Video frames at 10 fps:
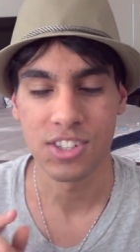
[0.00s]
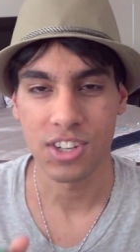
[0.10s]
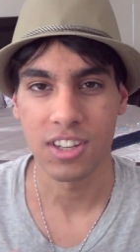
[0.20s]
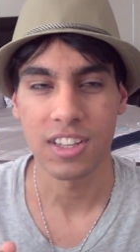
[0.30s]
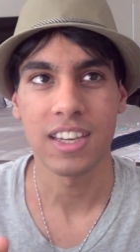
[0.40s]

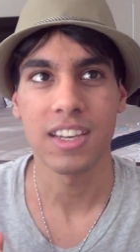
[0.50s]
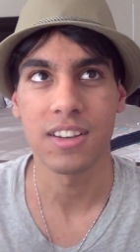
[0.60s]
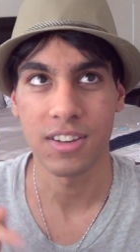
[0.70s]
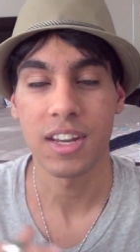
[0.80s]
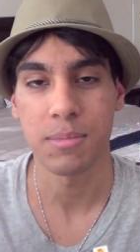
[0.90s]

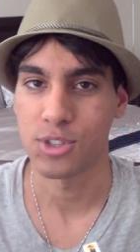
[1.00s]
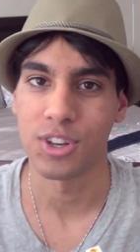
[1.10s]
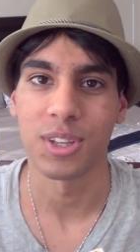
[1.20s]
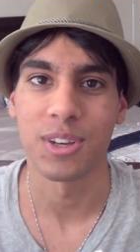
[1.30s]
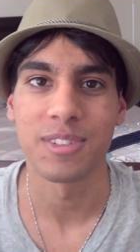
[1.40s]
Shirley. Her name's
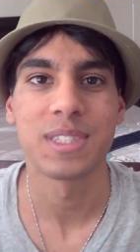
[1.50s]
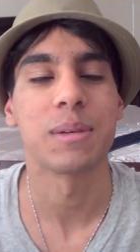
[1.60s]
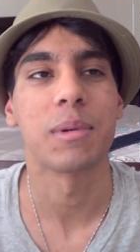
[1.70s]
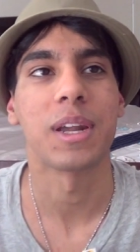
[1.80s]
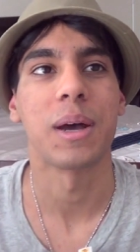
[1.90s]
Shirley,
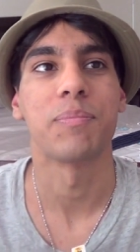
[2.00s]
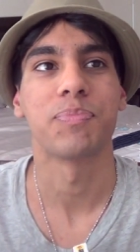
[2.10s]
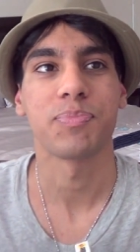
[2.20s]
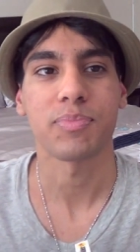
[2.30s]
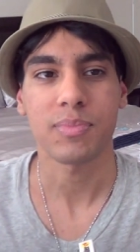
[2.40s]
obviously, but um,